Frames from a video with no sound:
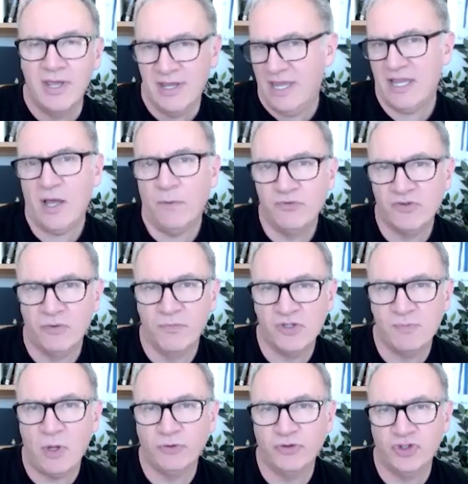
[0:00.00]
It comes from the
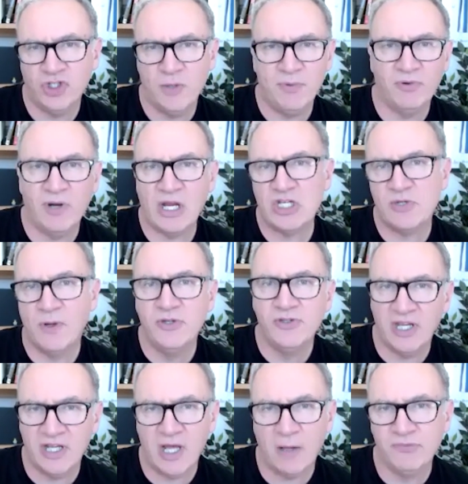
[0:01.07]
sponsorship arrangements.
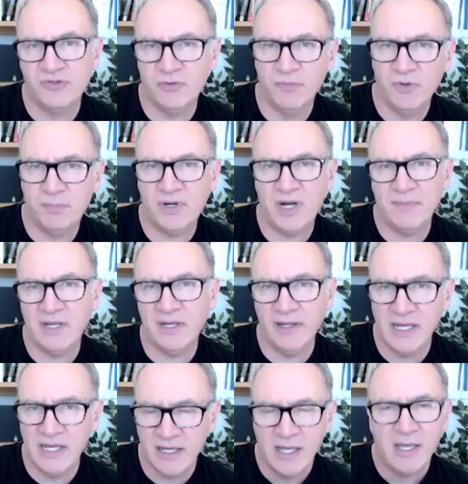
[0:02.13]
It comes from the Premier
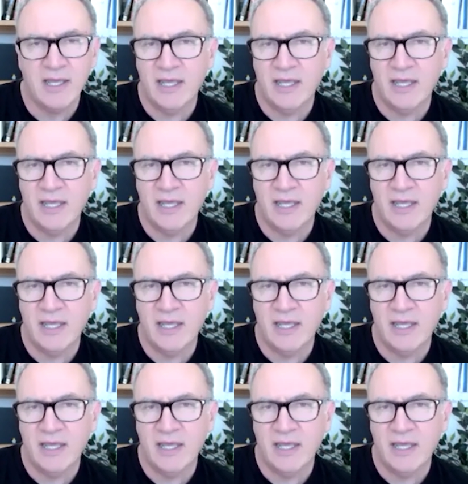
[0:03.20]
League.